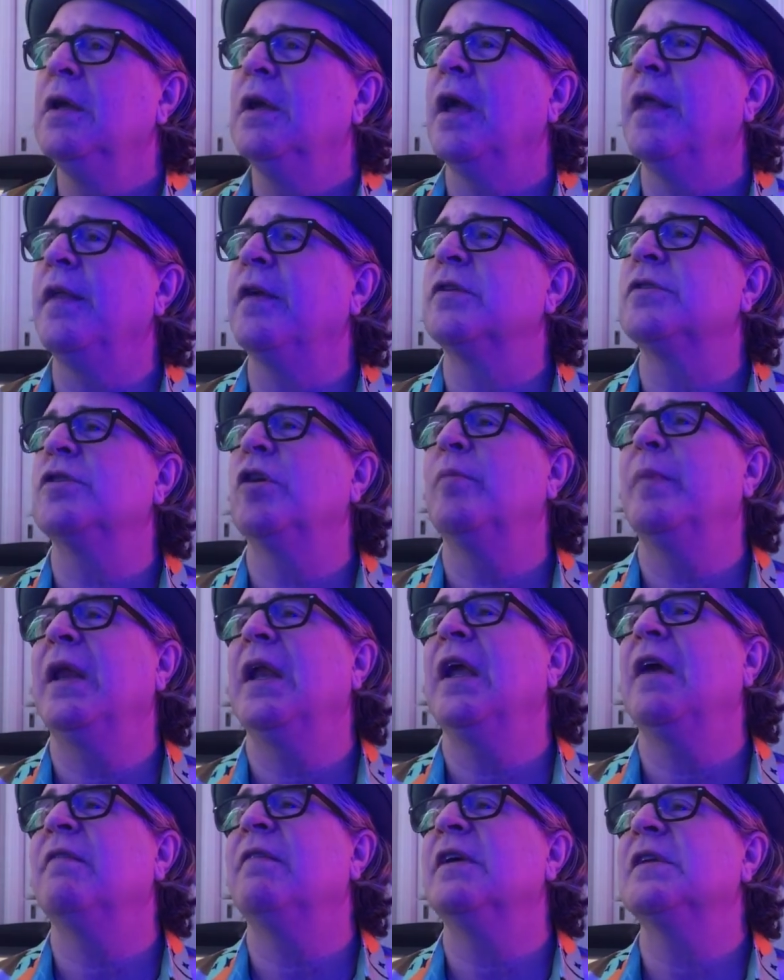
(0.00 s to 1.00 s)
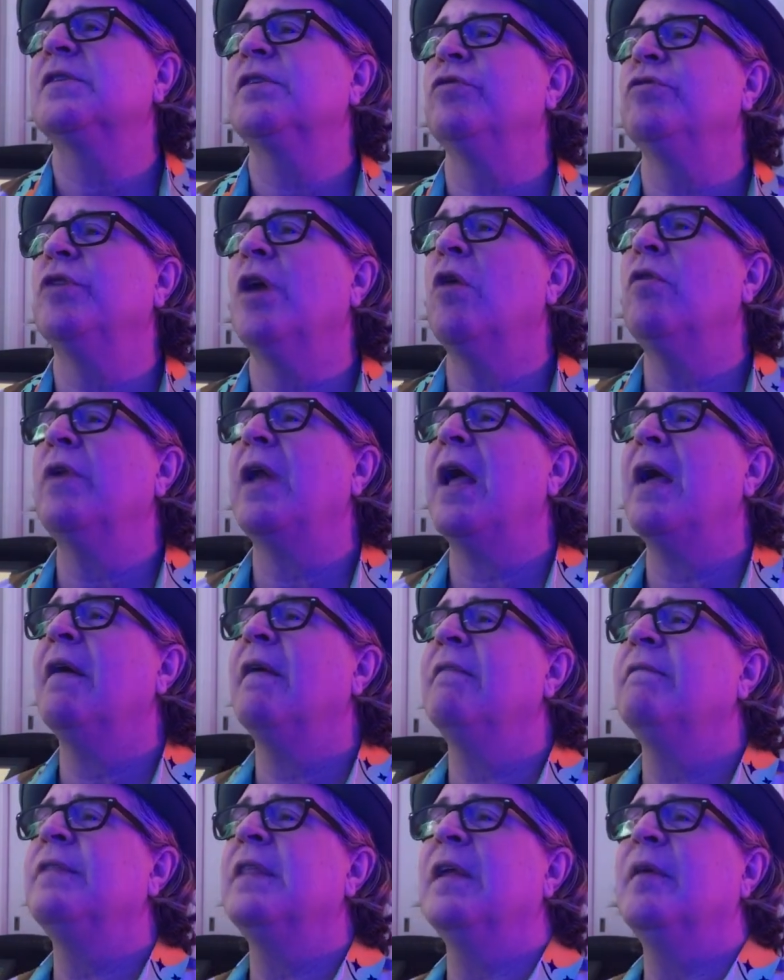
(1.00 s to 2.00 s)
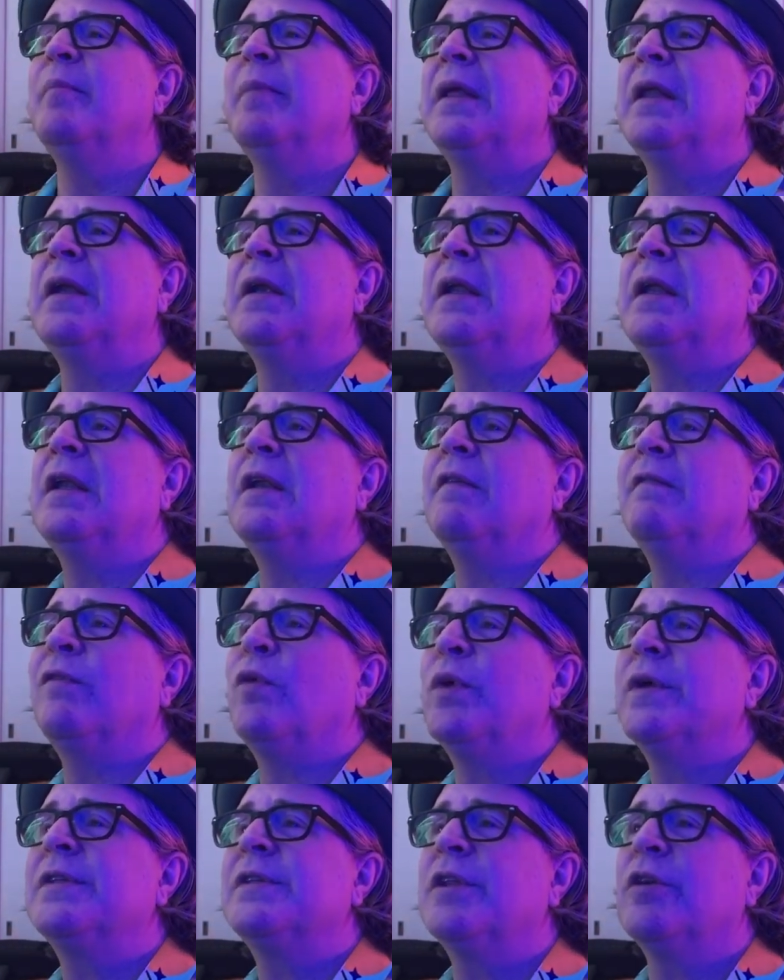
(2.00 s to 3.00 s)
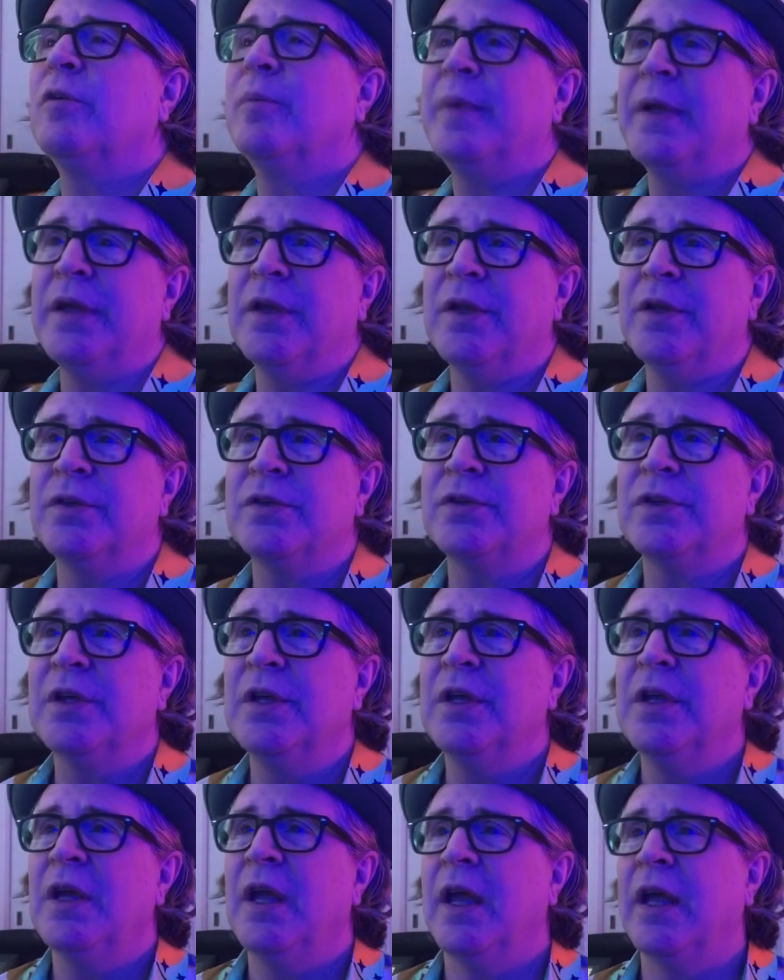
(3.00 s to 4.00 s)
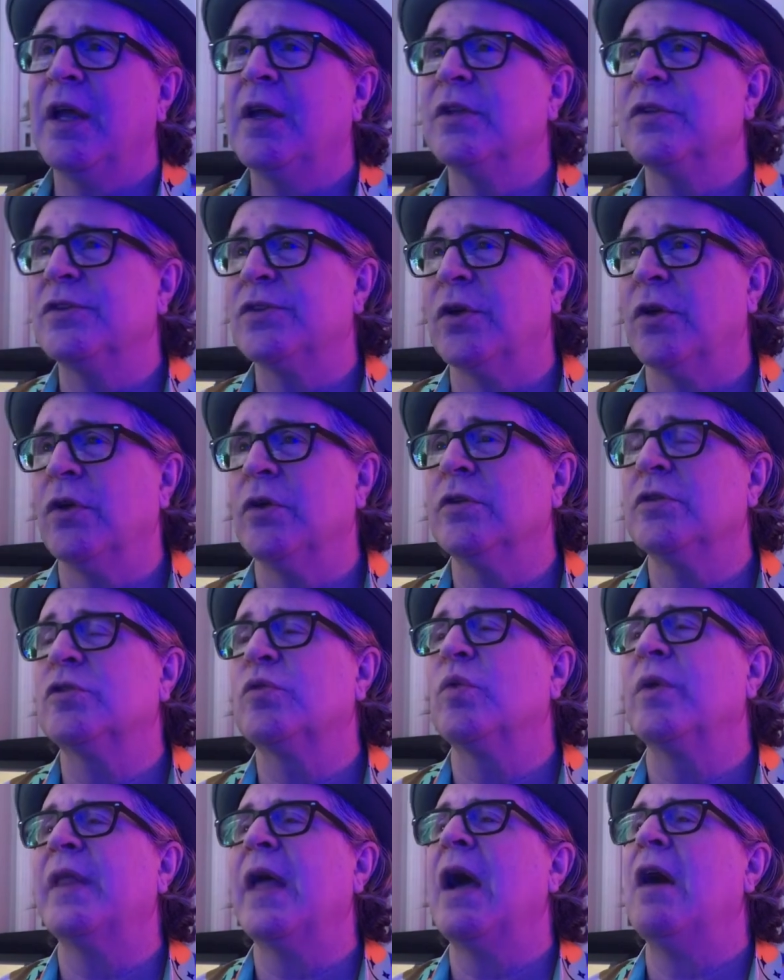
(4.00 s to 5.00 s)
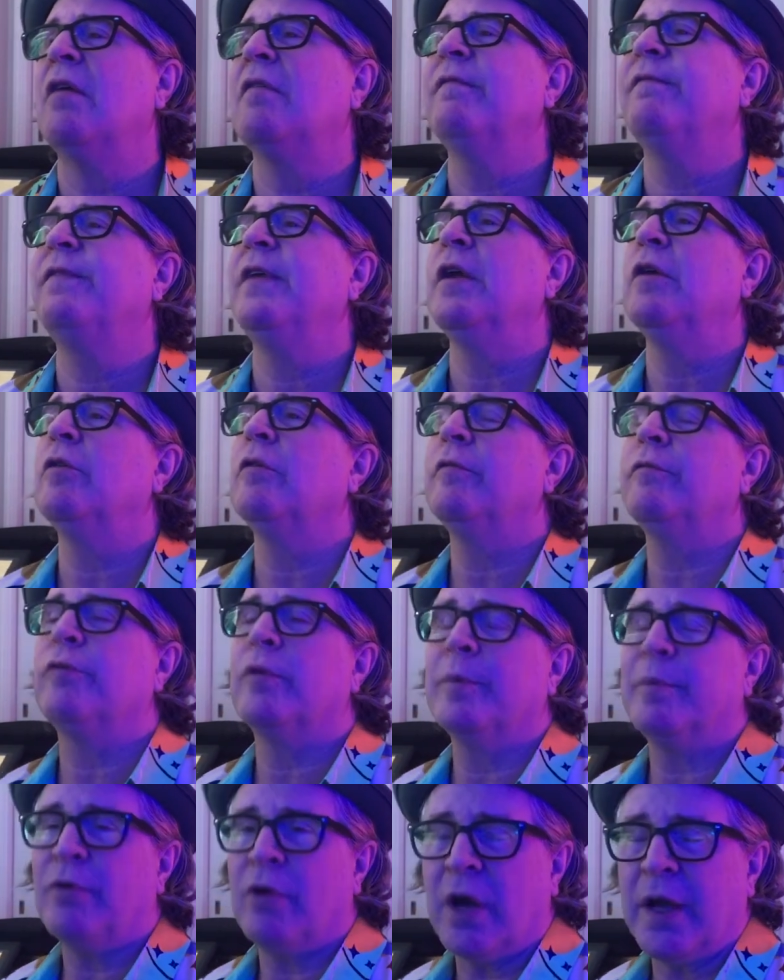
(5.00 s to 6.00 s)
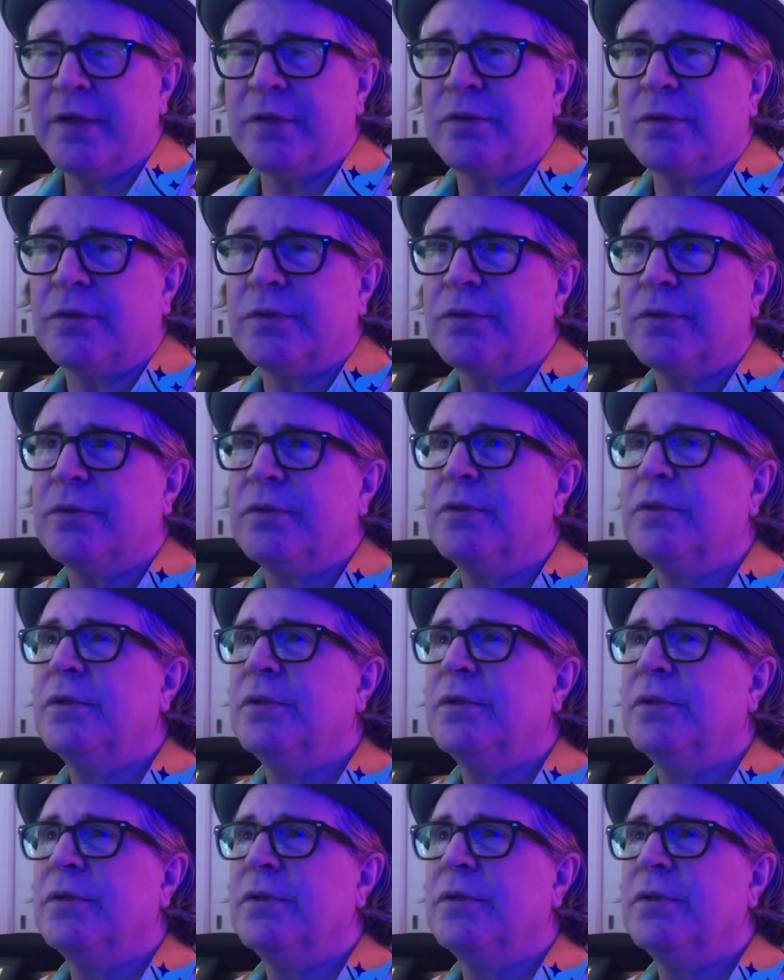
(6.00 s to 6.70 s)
and there are so many of us who don't have the ability to voice their opinions and concerns without fear of reprisals.